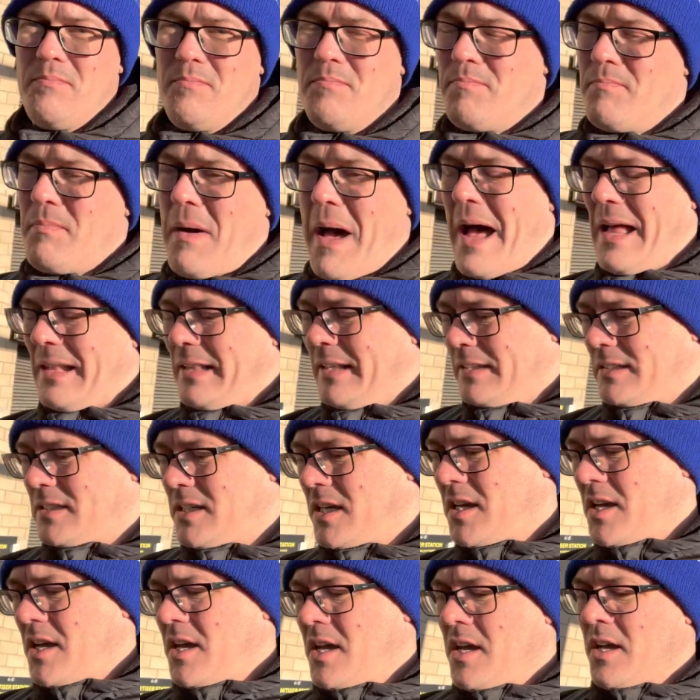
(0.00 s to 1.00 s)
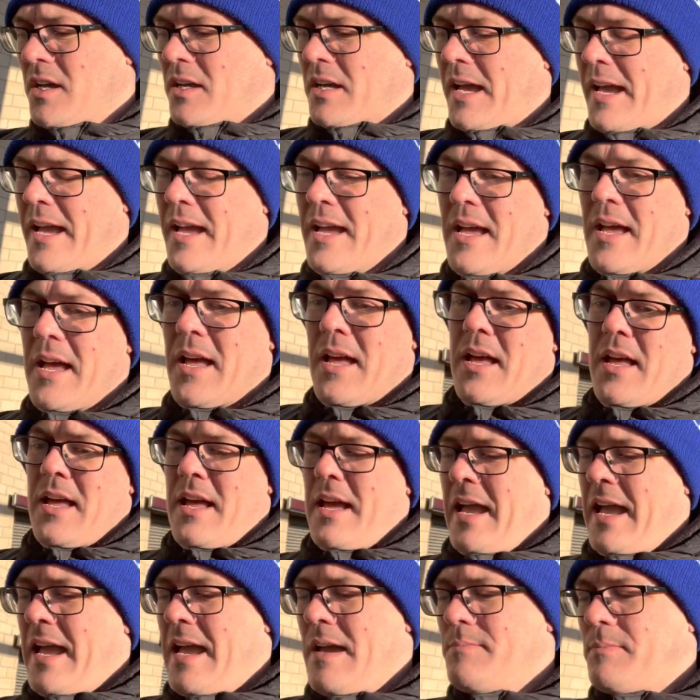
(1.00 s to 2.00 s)
Madness. Okay.
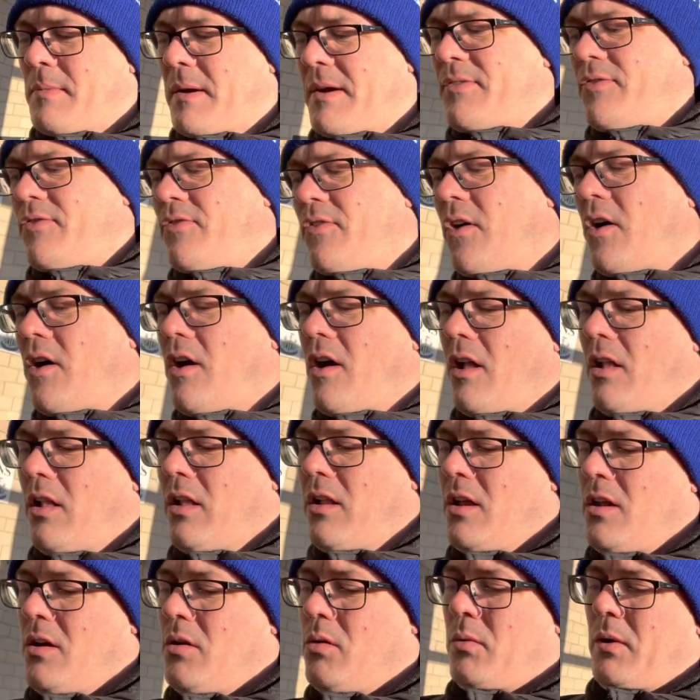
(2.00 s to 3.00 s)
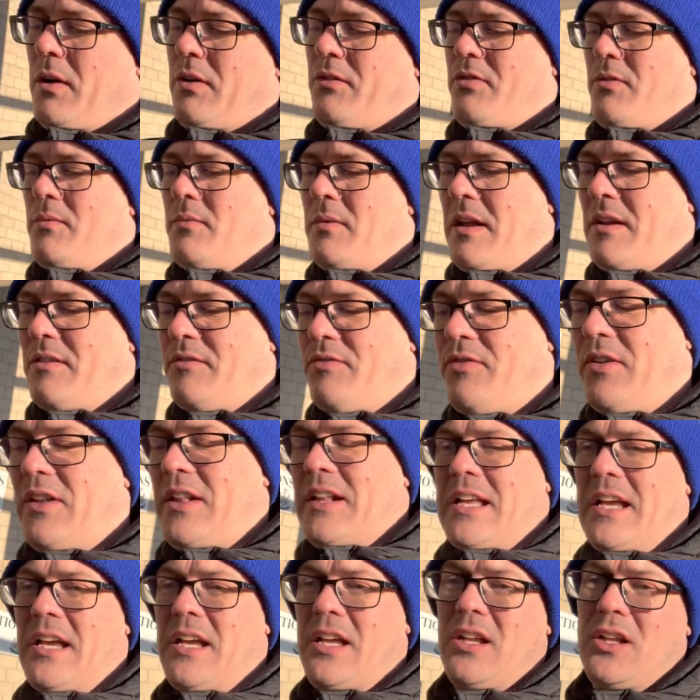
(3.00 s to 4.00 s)
Ian McFaul went from
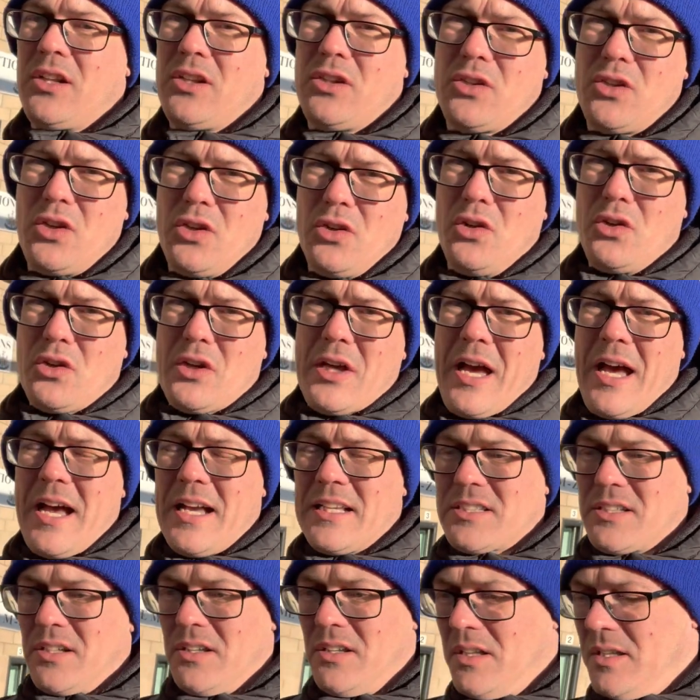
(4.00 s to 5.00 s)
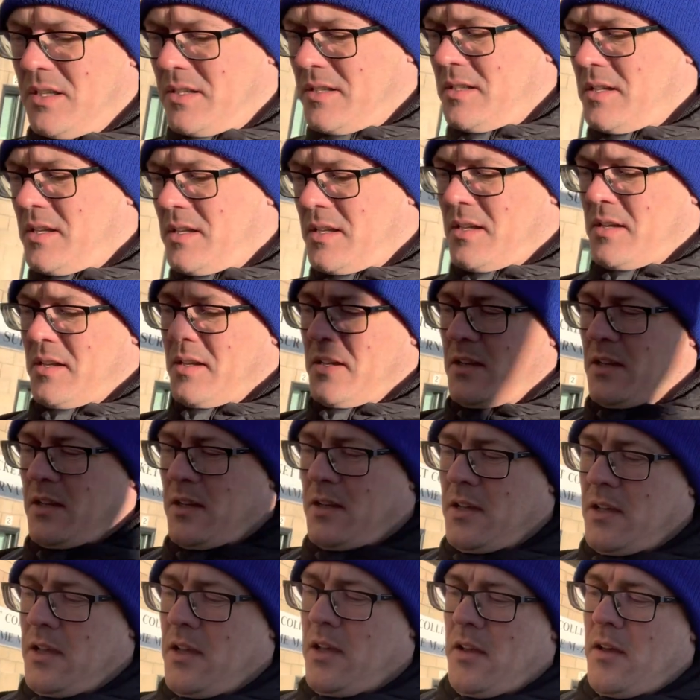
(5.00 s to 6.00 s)
Linfield to Newcastle.
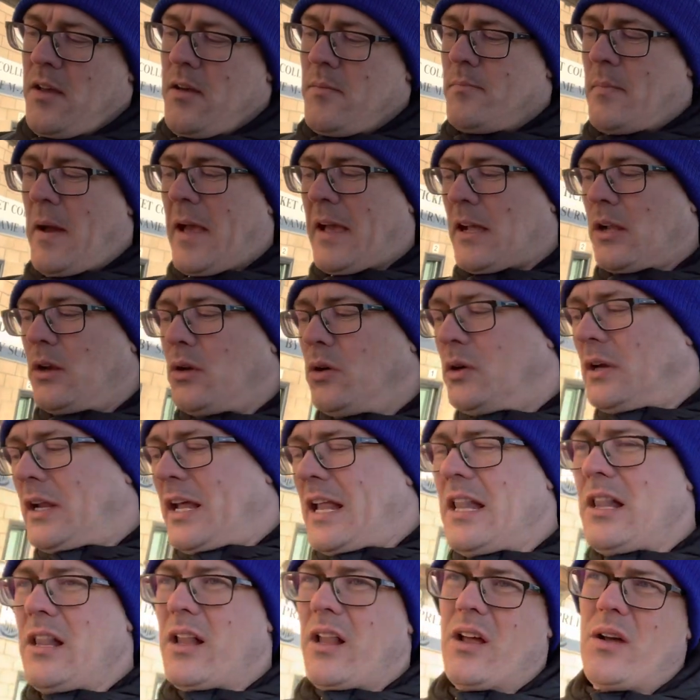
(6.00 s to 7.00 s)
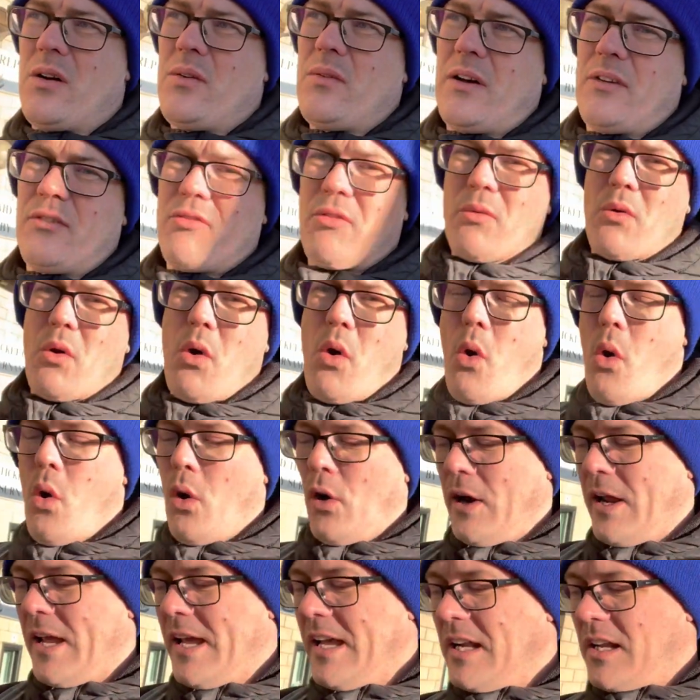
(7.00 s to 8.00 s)
Michael O'Neill went from
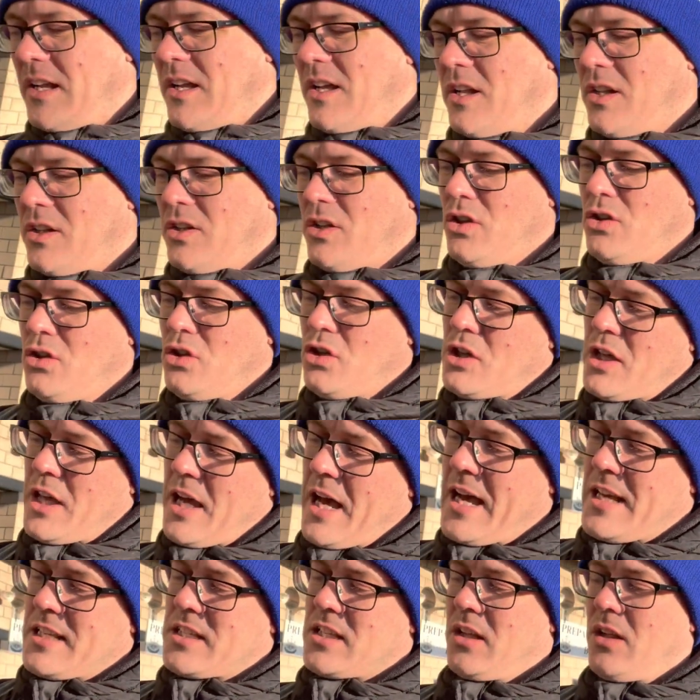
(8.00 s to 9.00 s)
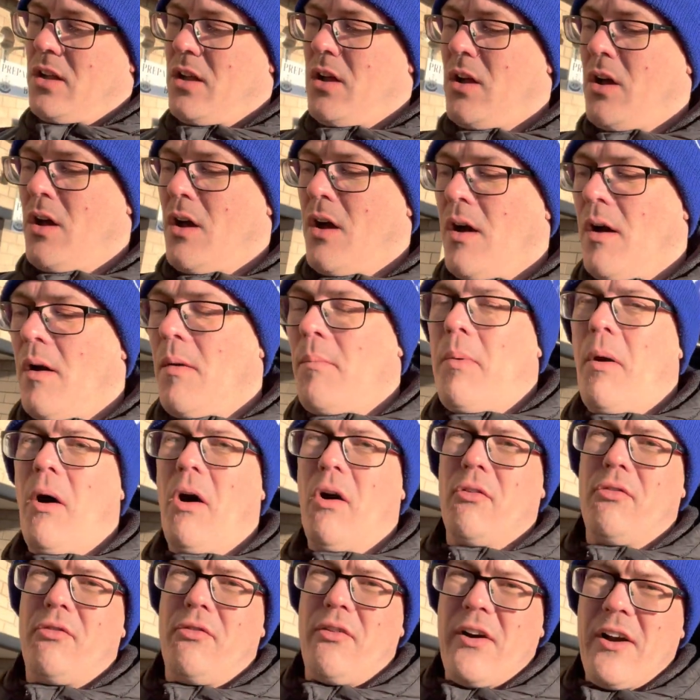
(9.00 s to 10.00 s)
Coleraine to Newcastle.
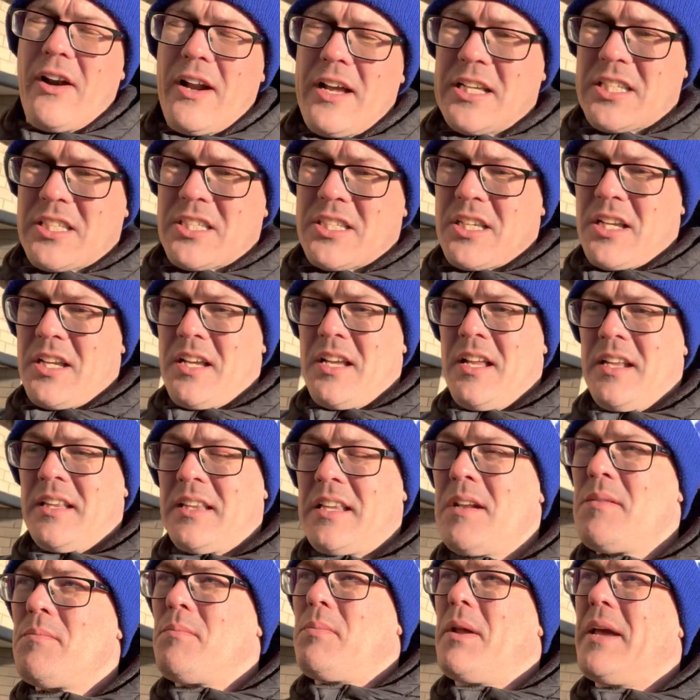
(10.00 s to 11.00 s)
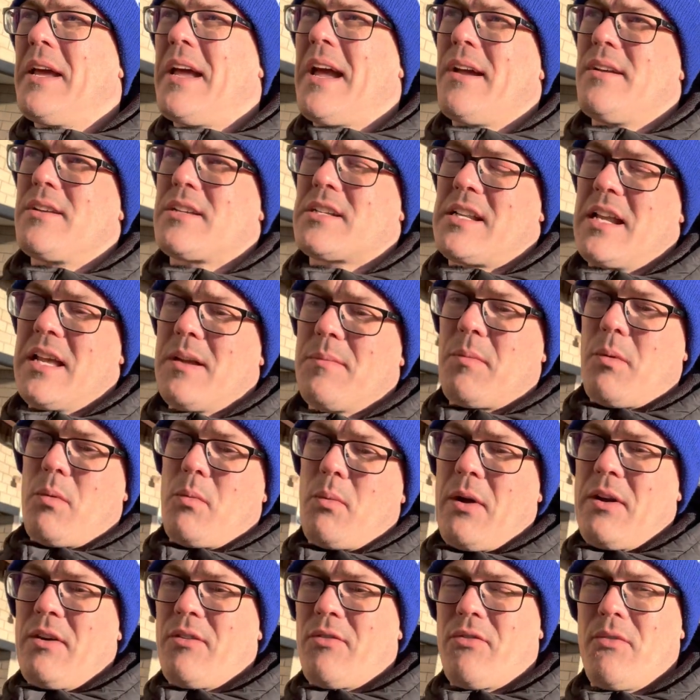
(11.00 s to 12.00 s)
Paul Ferris didn't play Irish League but
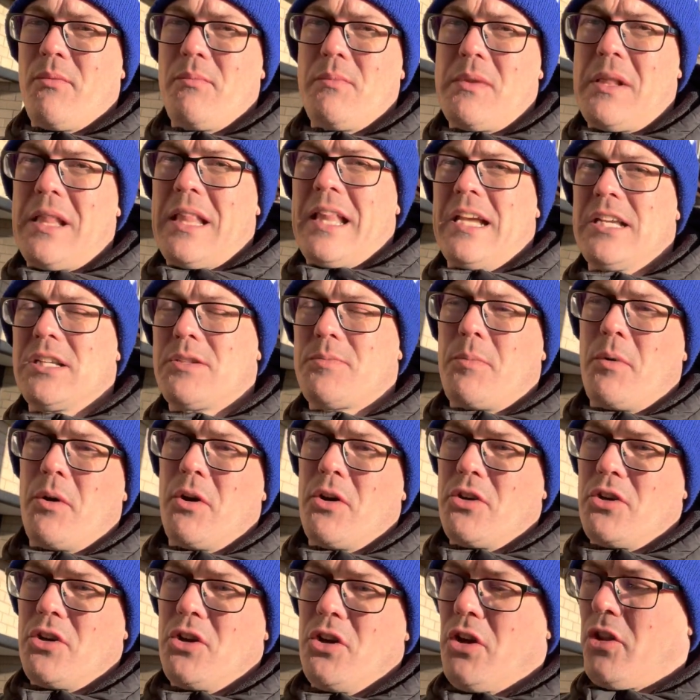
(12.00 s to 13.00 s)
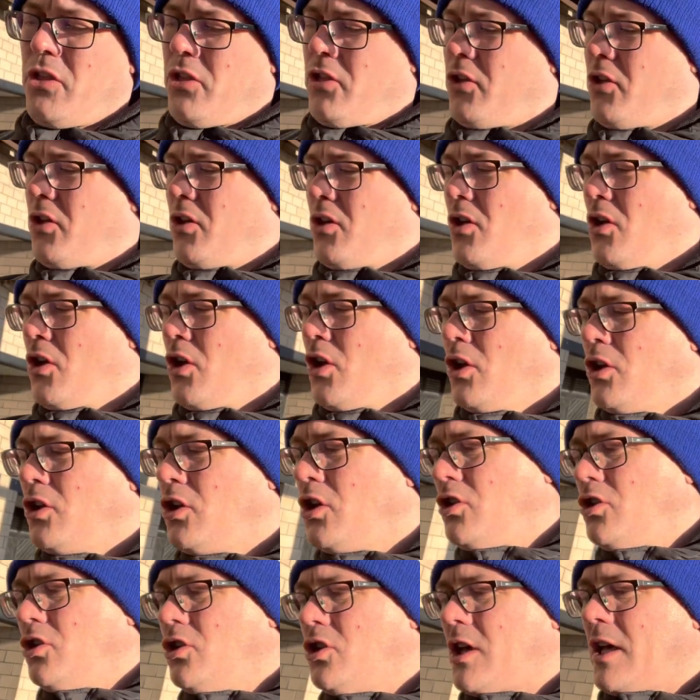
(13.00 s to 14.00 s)
went from Lisburn Youth
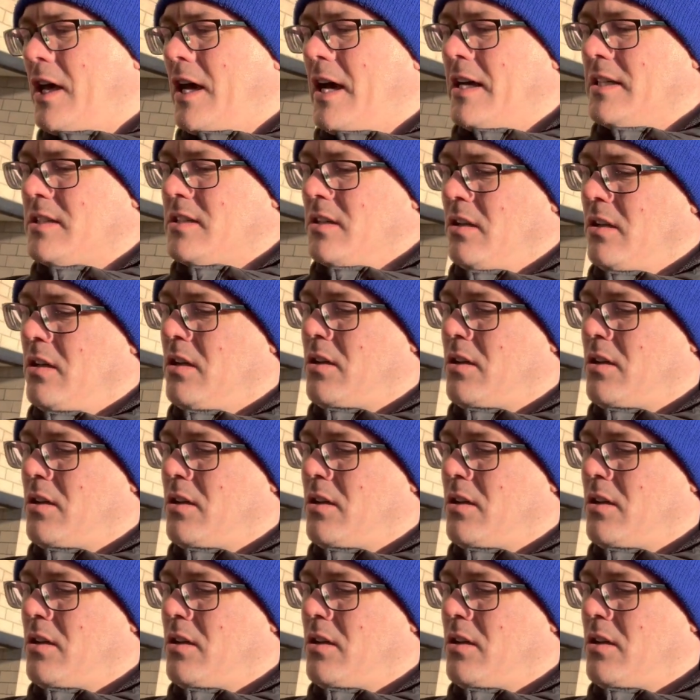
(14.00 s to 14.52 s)
to Newcastle.